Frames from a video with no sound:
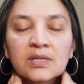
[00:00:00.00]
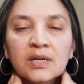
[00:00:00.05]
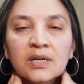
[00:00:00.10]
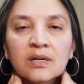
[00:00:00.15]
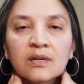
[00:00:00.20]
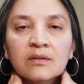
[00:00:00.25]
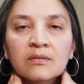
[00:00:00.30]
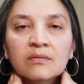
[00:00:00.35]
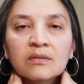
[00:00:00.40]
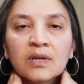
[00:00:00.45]

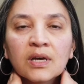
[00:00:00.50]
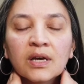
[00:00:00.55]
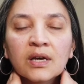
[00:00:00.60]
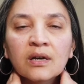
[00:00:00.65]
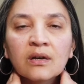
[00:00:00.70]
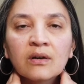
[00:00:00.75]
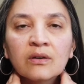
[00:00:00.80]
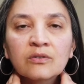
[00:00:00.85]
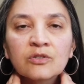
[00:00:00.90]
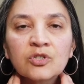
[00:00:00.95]
down
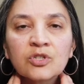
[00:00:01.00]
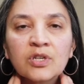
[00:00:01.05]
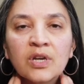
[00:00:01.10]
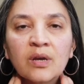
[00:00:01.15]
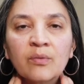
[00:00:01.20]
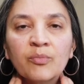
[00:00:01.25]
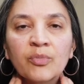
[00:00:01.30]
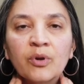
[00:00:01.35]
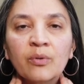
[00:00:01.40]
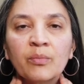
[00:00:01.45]
L
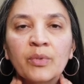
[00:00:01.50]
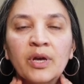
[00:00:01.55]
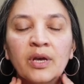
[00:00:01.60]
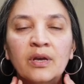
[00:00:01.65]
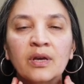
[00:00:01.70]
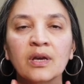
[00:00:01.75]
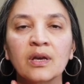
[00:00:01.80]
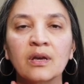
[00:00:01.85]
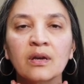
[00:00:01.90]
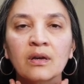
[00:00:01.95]
shape you're
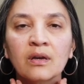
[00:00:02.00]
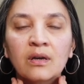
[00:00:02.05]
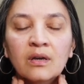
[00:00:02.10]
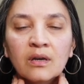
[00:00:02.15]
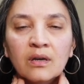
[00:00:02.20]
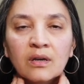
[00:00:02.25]
making.